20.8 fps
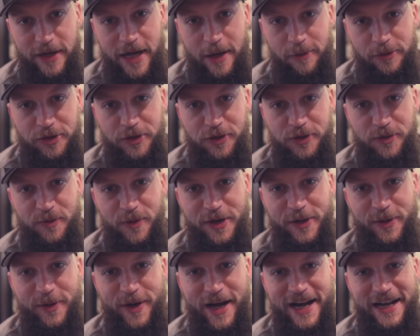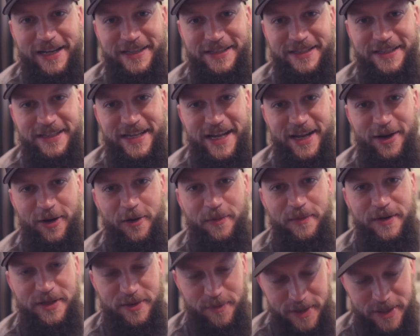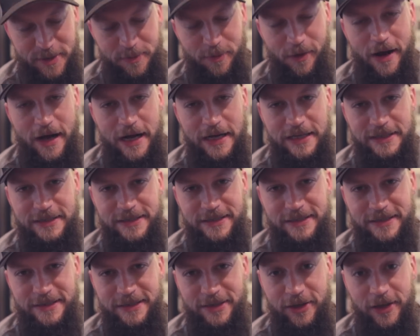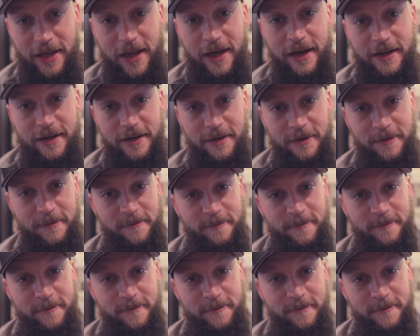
and I will choose one of you guys to take home this week's prize. Good luck.